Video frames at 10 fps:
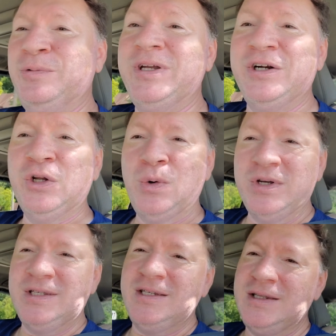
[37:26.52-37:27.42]
weird
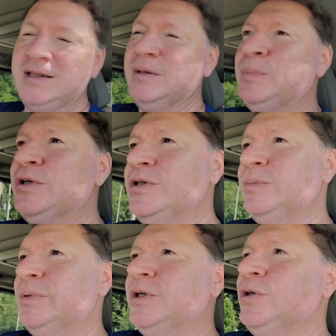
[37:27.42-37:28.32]
noises that the
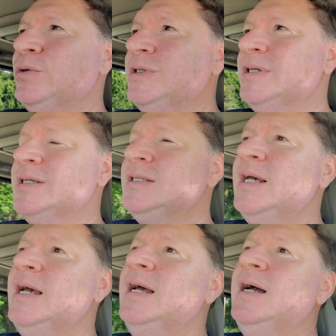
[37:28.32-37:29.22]
person produces.
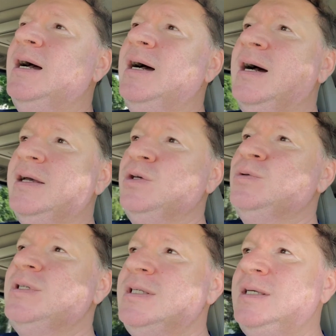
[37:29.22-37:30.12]
Uh,
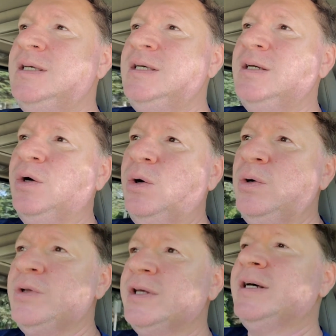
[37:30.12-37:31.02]
you see
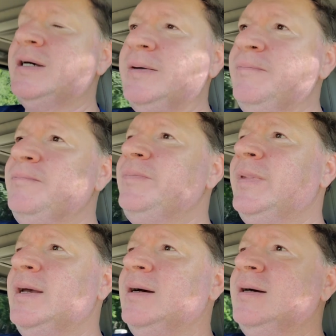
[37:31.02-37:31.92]
all the
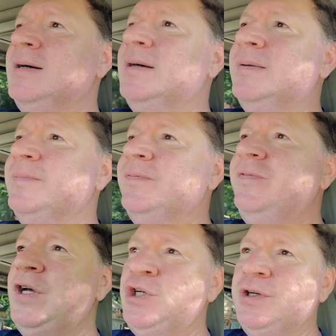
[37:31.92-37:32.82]
um,
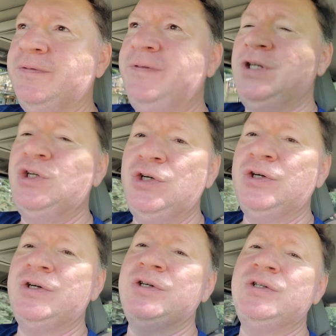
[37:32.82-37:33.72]
facial
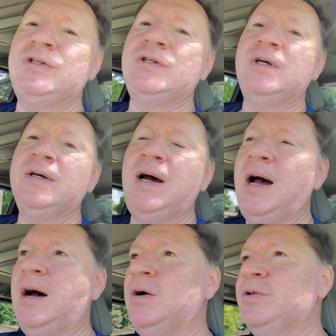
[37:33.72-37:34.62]
features,
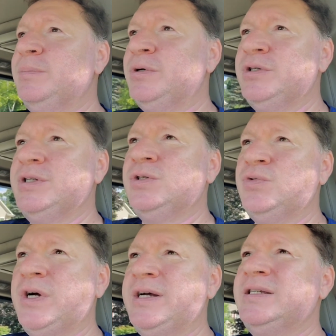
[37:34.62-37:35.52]
how the person
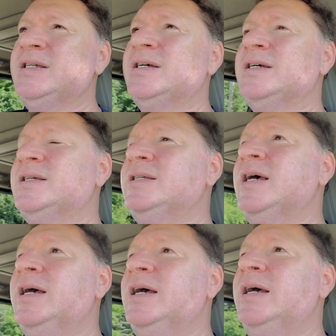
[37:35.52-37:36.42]
dresses.
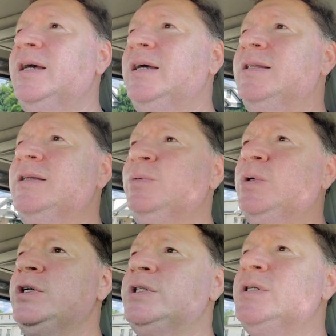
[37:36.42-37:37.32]
In other
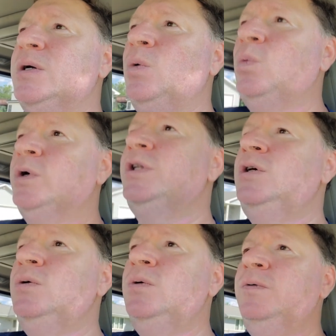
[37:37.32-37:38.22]
words, when
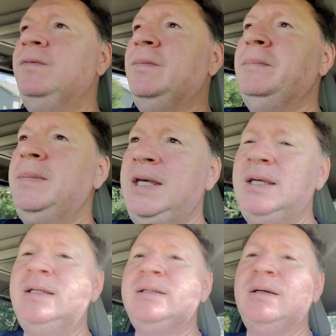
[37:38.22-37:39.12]
you
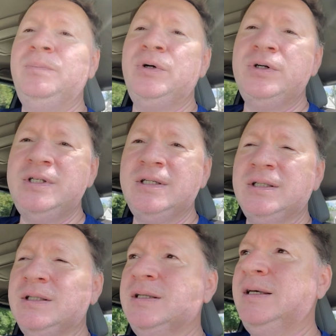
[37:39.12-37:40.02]
meet a
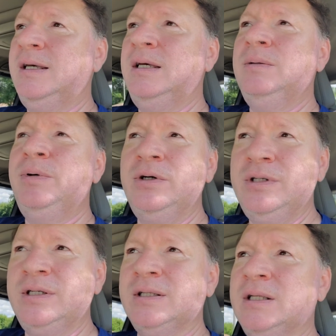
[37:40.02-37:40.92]
person in
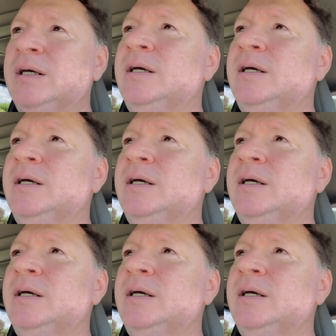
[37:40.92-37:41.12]
person,